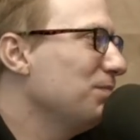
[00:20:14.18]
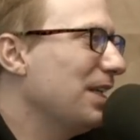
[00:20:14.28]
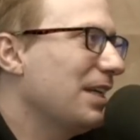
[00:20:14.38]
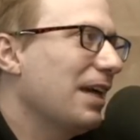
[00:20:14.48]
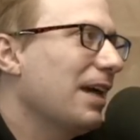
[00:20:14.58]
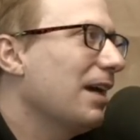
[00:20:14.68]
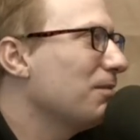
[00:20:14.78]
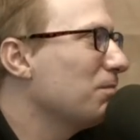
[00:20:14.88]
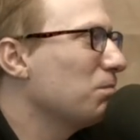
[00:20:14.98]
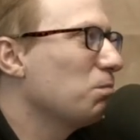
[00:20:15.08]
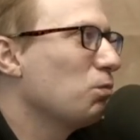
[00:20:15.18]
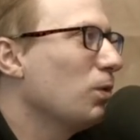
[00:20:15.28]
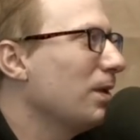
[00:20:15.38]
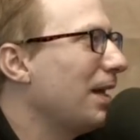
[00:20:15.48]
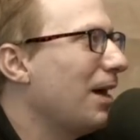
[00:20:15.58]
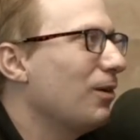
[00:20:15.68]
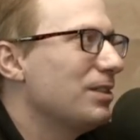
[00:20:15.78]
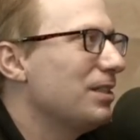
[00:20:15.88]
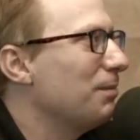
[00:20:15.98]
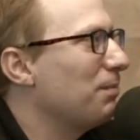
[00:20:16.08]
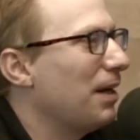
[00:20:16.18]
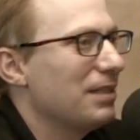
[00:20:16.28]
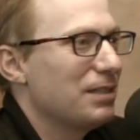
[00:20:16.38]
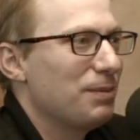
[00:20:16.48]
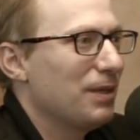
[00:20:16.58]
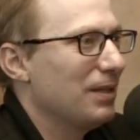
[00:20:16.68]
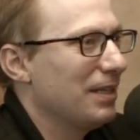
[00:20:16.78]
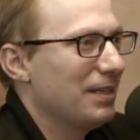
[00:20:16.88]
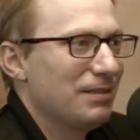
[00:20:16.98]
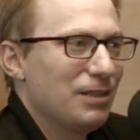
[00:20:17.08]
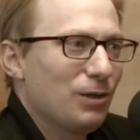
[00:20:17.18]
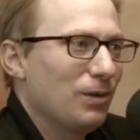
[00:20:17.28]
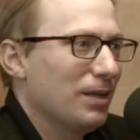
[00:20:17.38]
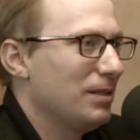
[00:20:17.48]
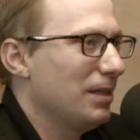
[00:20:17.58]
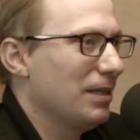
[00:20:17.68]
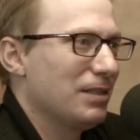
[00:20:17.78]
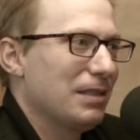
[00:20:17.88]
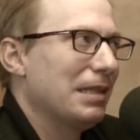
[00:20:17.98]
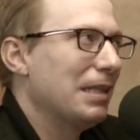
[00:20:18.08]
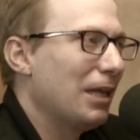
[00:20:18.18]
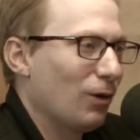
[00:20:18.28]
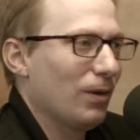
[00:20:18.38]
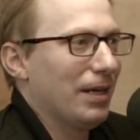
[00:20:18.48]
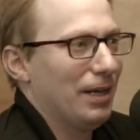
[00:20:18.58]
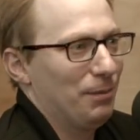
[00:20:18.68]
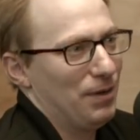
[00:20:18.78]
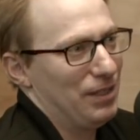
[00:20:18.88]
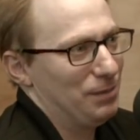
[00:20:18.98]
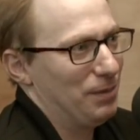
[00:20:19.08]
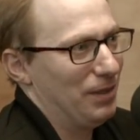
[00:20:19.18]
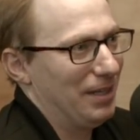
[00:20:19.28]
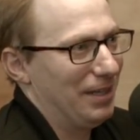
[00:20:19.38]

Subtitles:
can't rule it out as an impossibility until it's literally an impossibility.